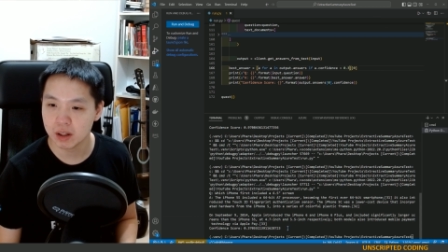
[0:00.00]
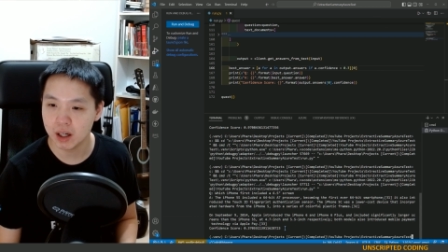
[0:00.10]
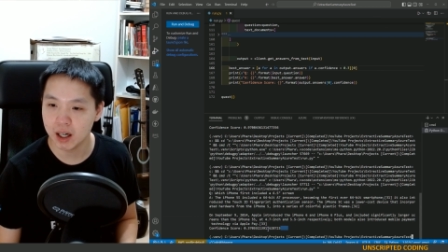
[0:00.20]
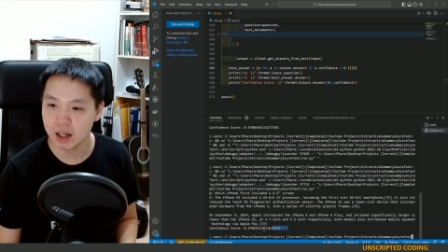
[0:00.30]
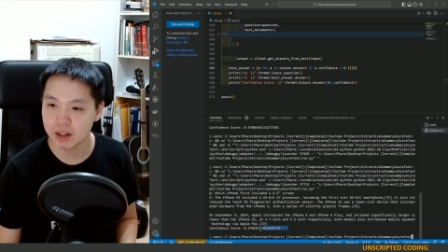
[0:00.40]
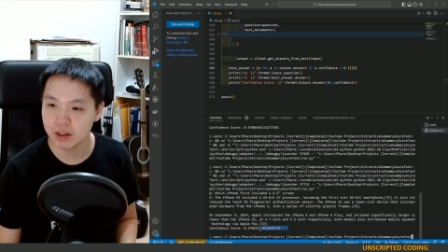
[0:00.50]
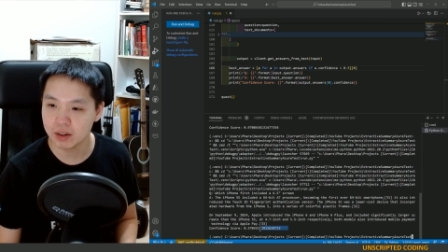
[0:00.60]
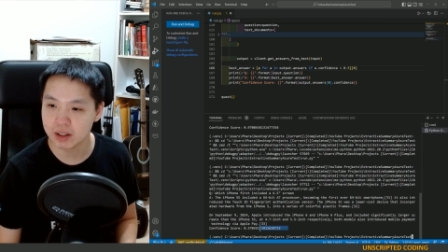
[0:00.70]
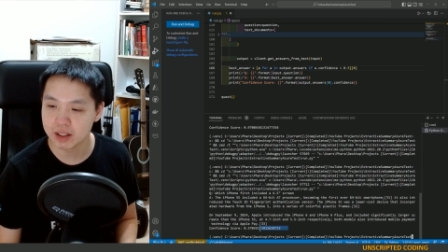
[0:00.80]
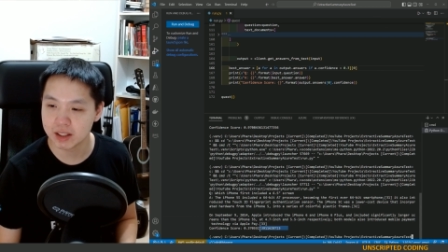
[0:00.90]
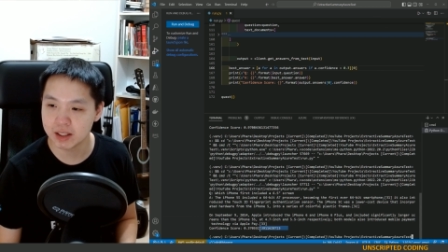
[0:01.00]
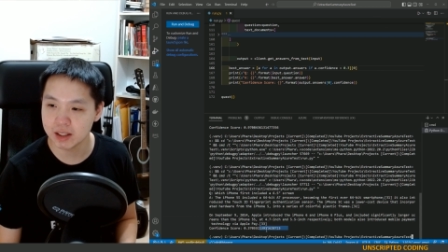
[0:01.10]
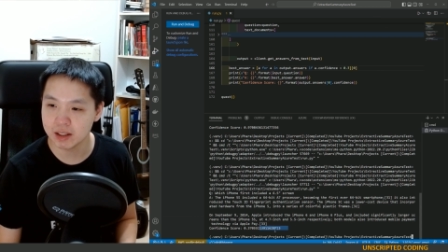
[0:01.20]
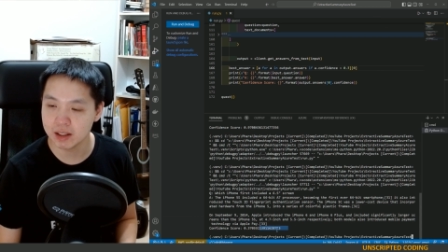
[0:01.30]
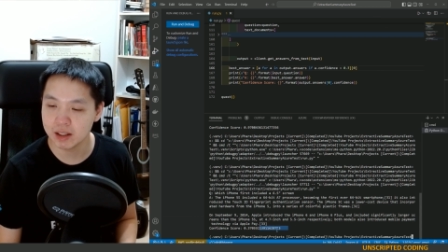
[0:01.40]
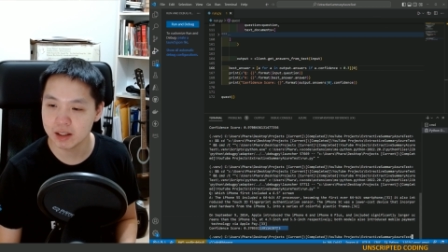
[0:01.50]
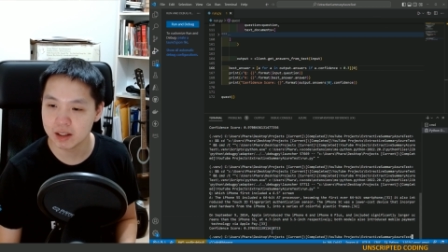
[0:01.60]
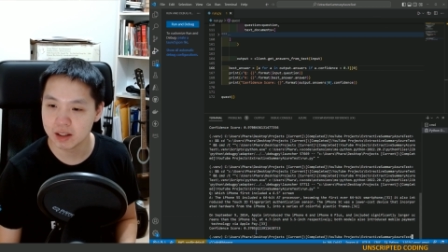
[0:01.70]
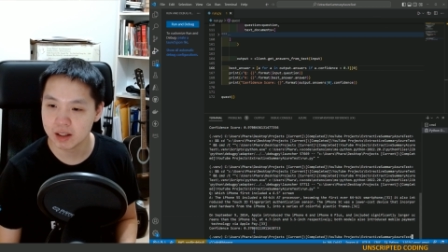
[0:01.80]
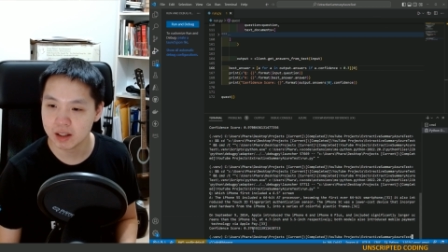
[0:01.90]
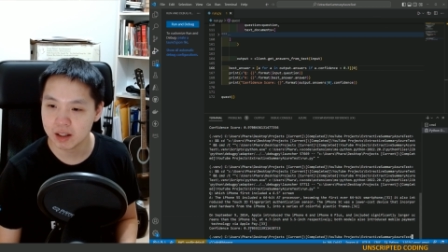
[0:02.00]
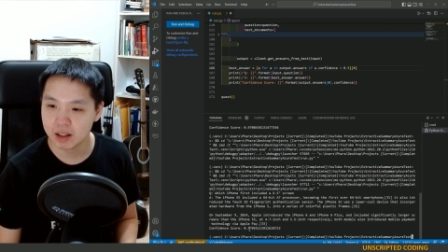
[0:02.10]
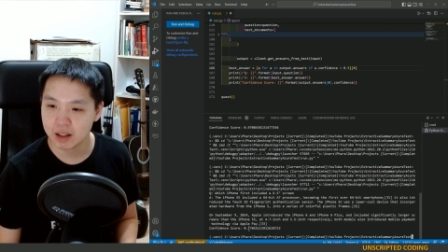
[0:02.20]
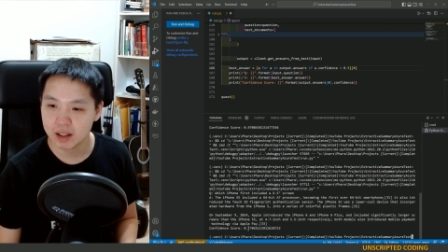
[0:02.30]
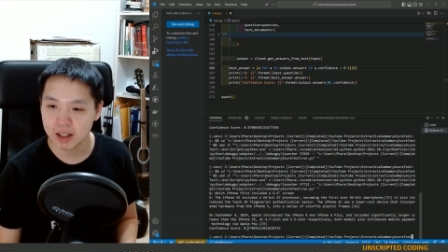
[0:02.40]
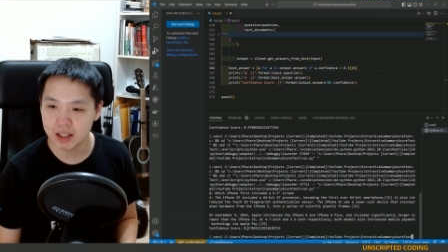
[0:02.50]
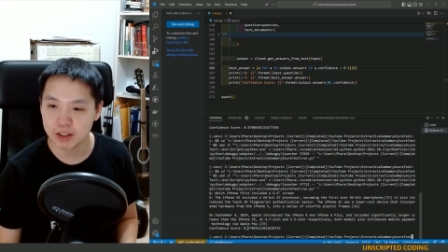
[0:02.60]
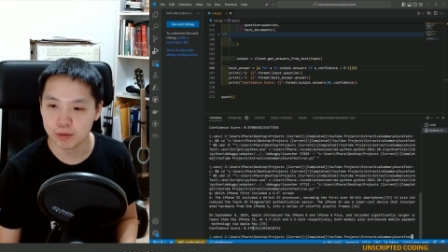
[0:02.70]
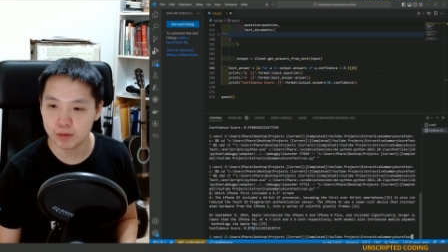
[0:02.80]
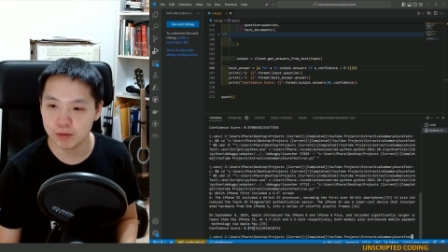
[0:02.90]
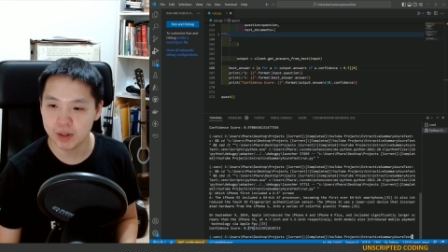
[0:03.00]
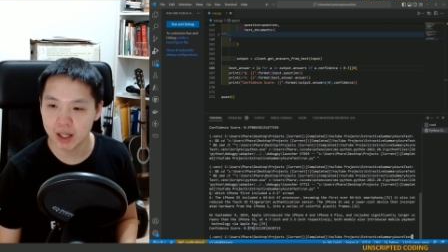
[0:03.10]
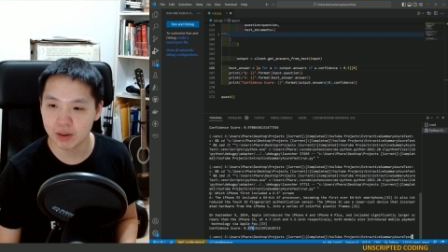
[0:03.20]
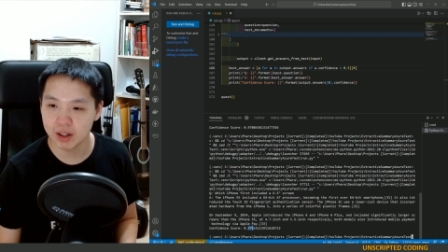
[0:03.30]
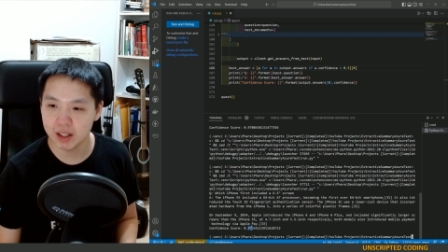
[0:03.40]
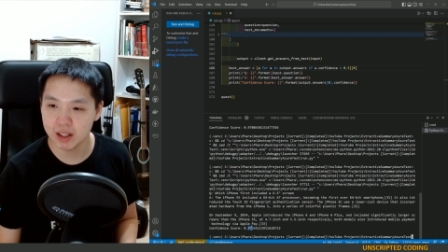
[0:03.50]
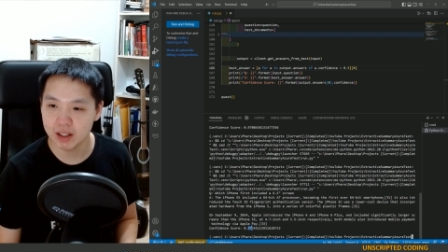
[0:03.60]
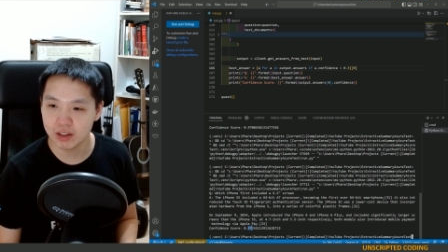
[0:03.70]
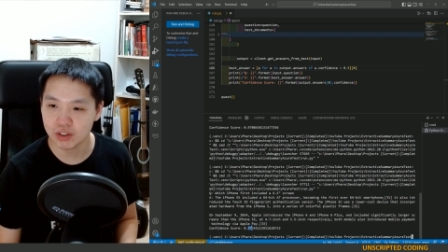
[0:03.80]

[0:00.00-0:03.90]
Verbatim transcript: Ah, you can see it's very